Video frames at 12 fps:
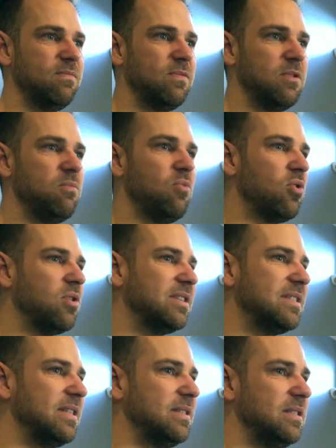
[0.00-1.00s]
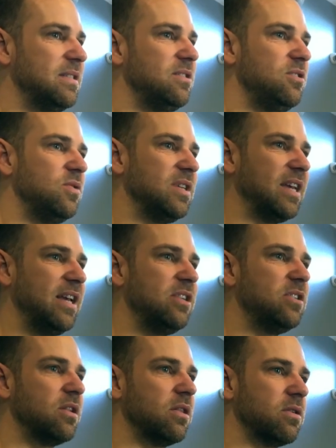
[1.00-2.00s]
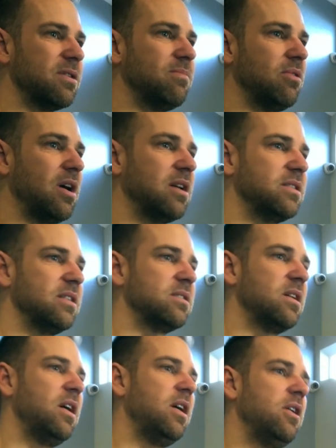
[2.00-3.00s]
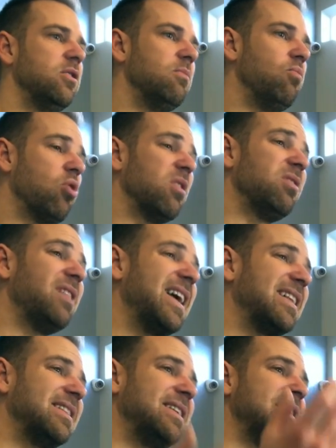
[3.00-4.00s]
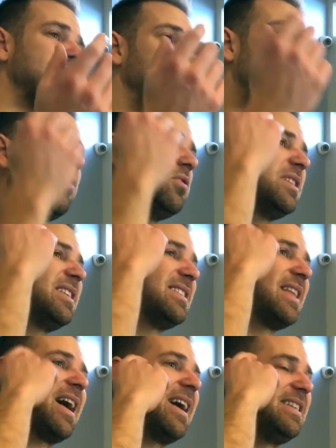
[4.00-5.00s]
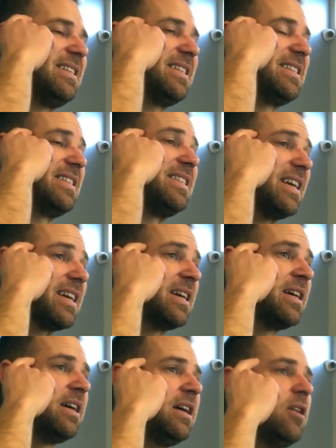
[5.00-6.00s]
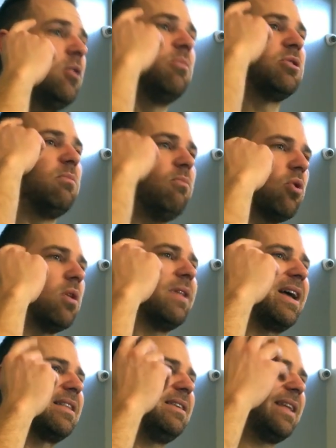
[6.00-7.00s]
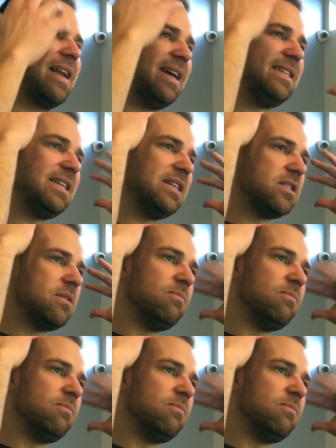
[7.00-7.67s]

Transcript: The more senses you engage in the learning process, the more likely not only is that idea to stick, but the more likely that idea is to